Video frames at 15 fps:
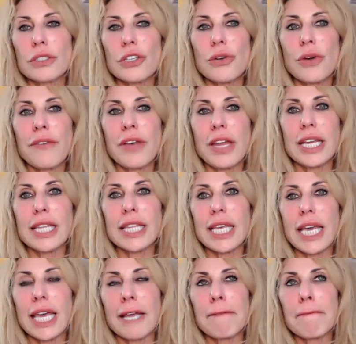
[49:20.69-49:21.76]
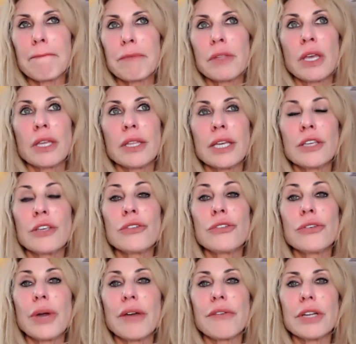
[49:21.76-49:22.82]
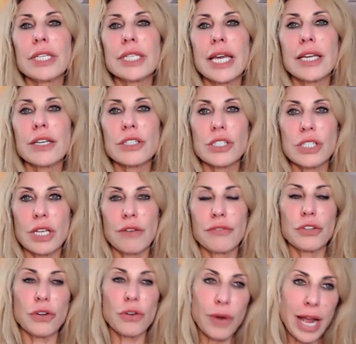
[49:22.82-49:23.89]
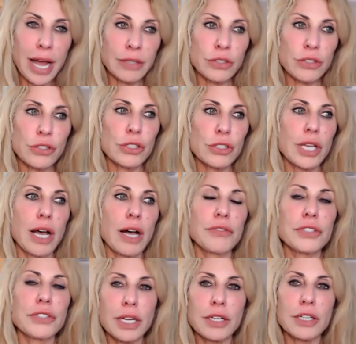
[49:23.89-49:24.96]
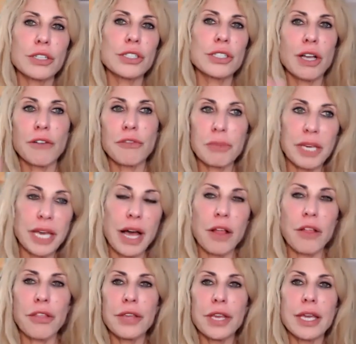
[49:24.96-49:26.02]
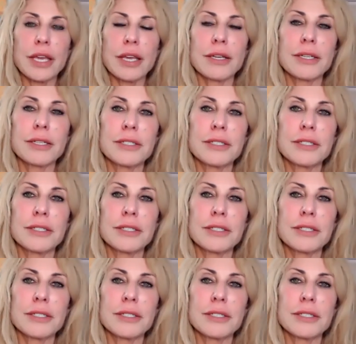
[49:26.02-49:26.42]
Do you have anything that you do every day yourself to ground yourself, center yourself, be healthy?